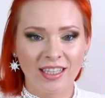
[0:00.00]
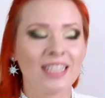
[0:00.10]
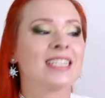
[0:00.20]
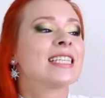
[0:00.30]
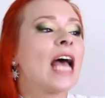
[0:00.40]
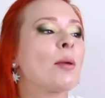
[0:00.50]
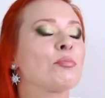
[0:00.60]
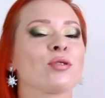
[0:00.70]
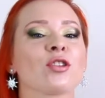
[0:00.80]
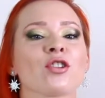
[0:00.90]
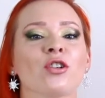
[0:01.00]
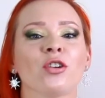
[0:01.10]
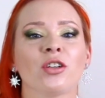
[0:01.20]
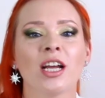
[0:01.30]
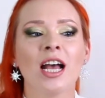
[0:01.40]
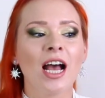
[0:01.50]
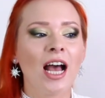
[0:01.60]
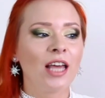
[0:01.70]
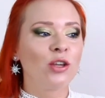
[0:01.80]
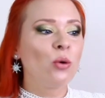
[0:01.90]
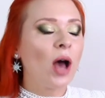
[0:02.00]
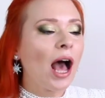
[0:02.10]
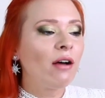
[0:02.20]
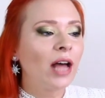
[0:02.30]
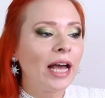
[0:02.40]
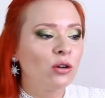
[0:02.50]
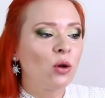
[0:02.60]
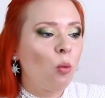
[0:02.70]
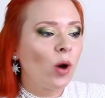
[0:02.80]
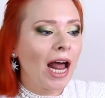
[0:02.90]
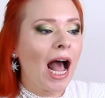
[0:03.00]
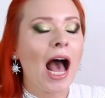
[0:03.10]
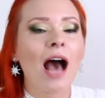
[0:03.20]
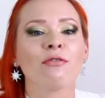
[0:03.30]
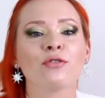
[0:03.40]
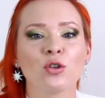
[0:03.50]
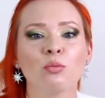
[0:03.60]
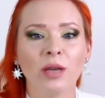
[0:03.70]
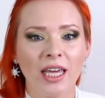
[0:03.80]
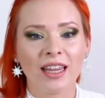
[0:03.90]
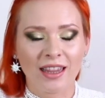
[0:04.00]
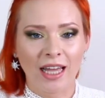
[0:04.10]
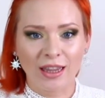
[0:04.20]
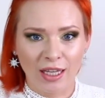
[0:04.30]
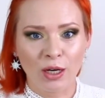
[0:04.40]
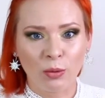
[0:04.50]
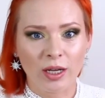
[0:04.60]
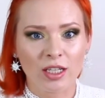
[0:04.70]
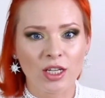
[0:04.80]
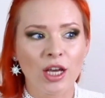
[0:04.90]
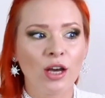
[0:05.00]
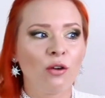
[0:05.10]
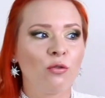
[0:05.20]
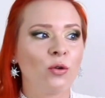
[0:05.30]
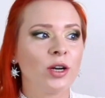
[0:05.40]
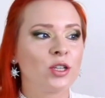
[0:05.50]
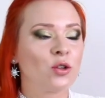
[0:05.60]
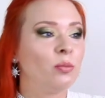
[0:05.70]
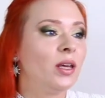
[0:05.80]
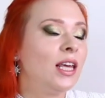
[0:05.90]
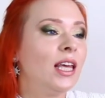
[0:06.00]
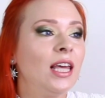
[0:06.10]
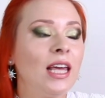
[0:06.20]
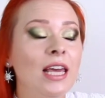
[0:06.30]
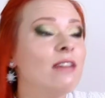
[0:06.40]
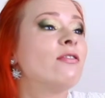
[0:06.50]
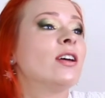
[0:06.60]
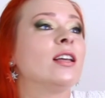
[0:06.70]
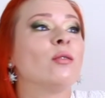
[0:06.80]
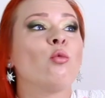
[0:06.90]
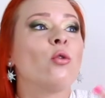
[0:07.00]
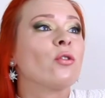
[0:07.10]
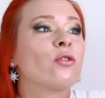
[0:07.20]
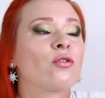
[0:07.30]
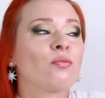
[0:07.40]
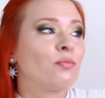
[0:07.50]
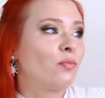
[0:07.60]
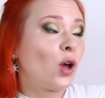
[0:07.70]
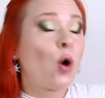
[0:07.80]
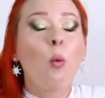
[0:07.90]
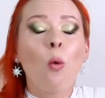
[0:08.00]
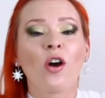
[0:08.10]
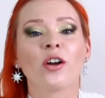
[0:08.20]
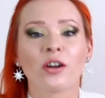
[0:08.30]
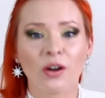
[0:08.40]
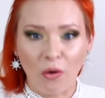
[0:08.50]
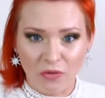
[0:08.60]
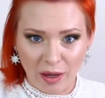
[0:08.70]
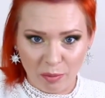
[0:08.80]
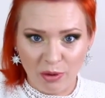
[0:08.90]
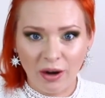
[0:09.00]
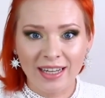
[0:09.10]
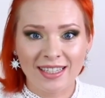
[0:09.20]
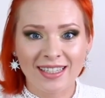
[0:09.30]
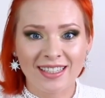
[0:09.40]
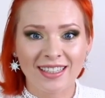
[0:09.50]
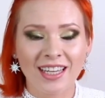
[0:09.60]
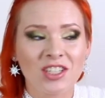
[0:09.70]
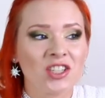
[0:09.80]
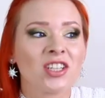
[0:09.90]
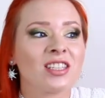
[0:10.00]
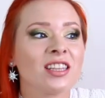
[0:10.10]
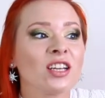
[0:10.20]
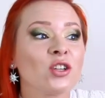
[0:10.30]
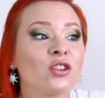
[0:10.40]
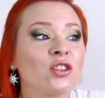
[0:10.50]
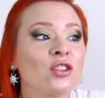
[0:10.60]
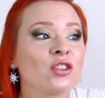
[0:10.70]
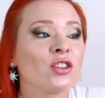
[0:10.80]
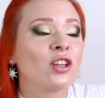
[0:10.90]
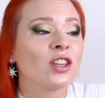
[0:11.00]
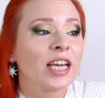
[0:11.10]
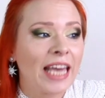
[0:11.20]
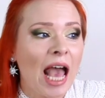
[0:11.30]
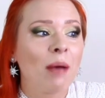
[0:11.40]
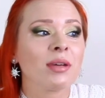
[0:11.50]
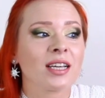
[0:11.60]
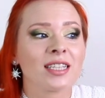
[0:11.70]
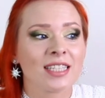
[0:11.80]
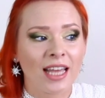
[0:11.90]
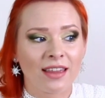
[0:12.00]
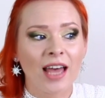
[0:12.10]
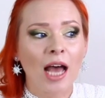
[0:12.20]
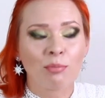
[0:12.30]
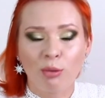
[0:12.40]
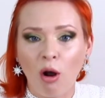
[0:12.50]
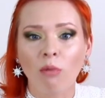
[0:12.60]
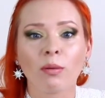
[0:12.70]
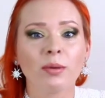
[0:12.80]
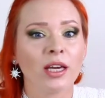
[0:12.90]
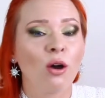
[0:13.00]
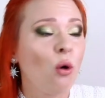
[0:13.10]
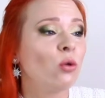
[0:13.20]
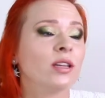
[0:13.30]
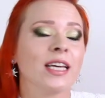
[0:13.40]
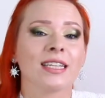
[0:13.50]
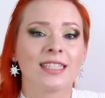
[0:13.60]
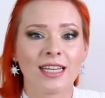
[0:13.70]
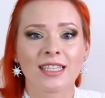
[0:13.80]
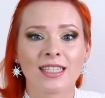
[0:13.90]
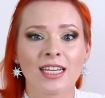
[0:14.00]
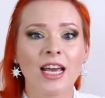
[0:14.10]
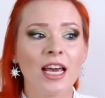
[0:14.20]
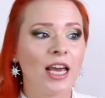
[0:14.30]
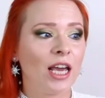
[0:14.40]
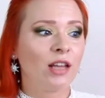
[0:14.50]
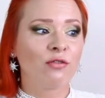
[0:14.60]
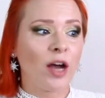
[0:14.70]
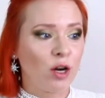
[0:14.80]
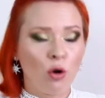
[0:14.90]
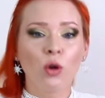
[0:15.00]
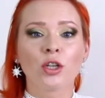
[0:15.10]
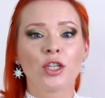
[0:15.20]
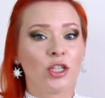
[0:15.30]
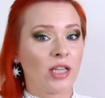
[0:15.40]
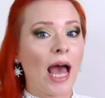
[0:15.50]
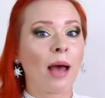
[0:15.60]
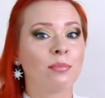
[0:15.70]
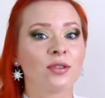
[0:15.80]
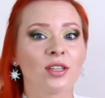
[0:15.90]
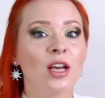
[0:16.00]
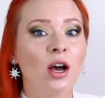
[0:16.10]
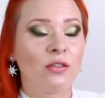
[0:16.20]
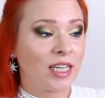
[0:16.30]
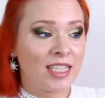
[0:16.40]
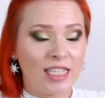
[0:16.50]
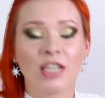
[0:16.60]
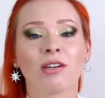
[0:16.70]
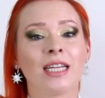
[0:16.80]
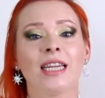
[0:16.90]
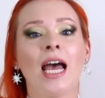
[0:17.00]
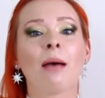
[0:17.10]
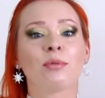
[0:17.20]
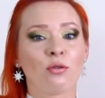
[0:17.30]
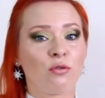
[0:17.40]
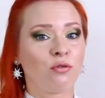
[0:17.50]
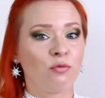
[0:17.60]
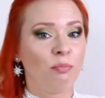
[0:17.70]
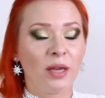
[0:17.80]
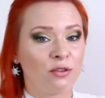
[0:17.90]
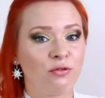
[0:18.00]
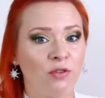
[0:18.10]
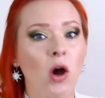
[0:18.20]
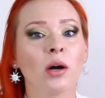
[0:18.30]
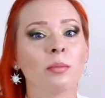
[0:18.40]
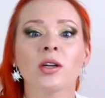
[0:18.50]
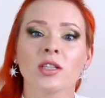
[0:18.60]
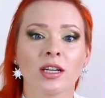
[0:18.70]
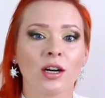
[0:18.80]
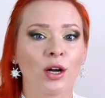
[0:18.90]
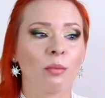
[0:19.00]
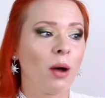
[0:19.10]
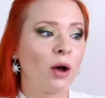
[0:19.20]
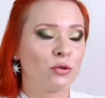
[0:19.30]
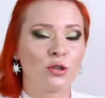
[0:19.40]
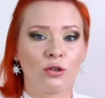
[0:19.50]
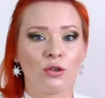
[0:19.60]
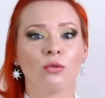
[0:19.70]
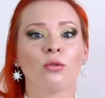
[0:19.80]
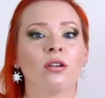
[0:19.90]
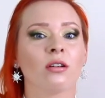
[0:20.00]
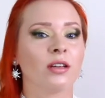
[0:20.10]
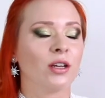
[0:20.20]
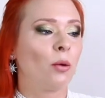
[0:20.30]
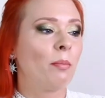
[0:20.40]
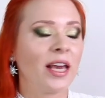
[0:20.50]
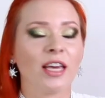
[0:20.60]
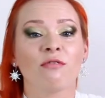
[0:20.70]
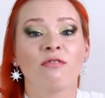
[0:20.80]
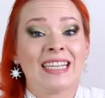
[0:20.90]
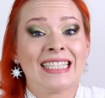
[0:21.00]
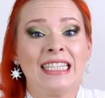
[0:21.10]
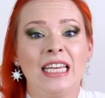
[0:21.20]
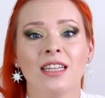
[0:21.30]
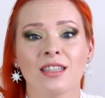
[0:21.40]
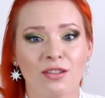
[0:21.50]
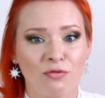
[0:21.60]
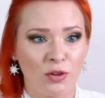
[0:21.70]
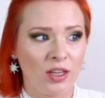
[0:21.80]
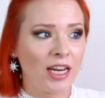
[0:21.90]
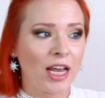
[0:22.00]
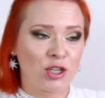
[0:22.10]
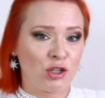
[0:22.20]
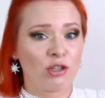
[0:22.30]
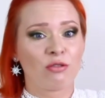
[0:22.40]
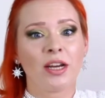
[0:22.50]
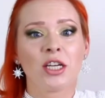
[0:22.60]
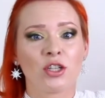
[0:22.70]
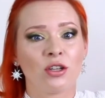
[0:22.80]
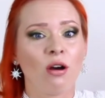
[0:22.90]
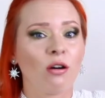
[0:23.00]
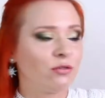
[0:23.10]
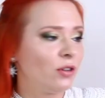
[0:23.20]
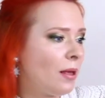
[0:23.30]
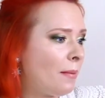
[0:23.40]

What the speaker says: This is absurd. You have, I don't know what have to be in that liquid for it to be even worth quarter of that price. It's just the chemicals like that probably only exist in virology labs, like secret labs of big pharmas that are about to cure, you know, making vaccines for the next generation of